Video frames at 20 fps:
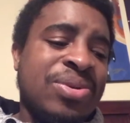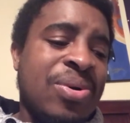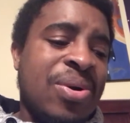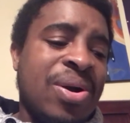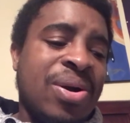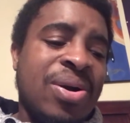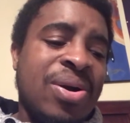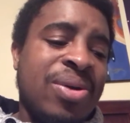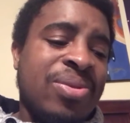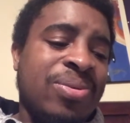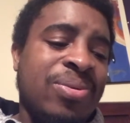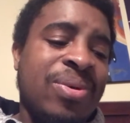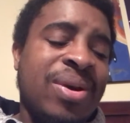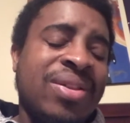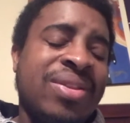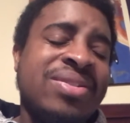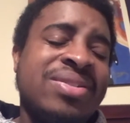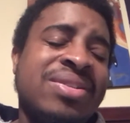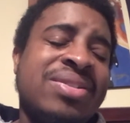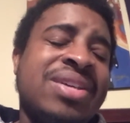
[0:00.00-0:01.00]
going on
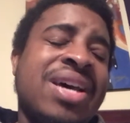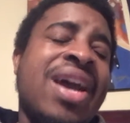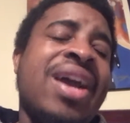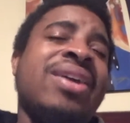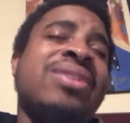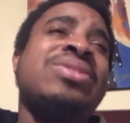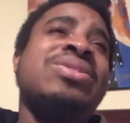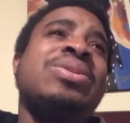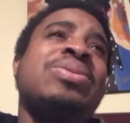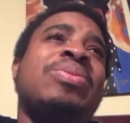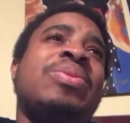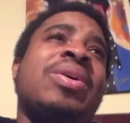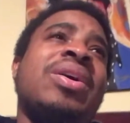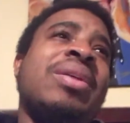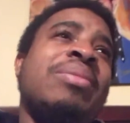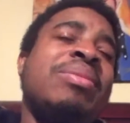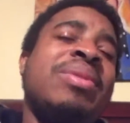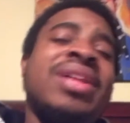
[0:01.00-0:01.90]
throughout this entire G1.